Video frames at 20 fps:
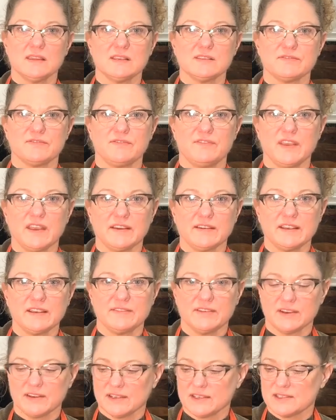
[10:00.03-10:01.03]
these very,
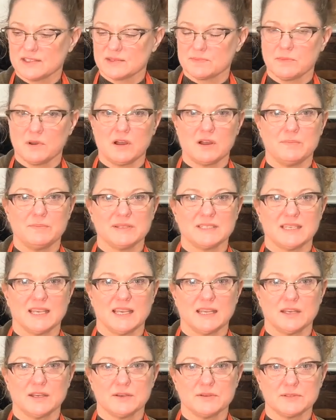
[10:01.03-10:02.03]
very small
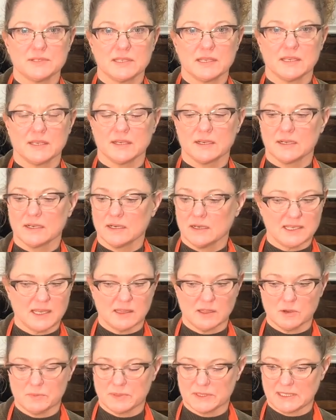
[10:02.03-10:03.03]
potatoes here,
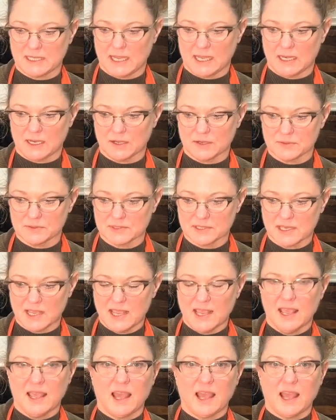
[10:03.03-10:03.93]
yellow potatoes.